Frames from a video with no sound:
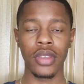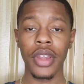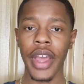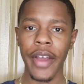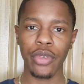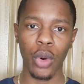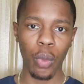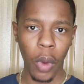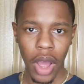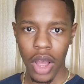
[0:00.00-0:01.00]
Then after a
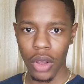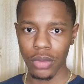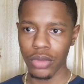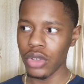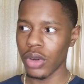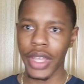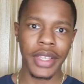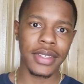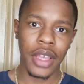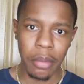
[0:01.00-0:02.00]
while, you know, it
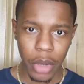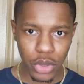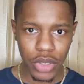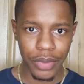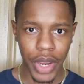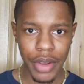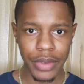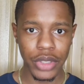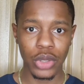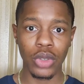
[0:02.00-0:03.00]
can't stay melted
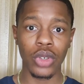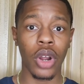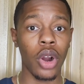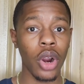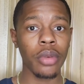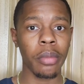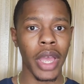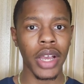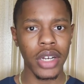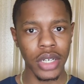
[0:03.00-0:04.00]
forever, so it's gonna harden
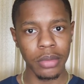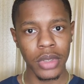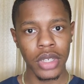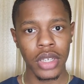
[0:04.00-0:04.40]
back up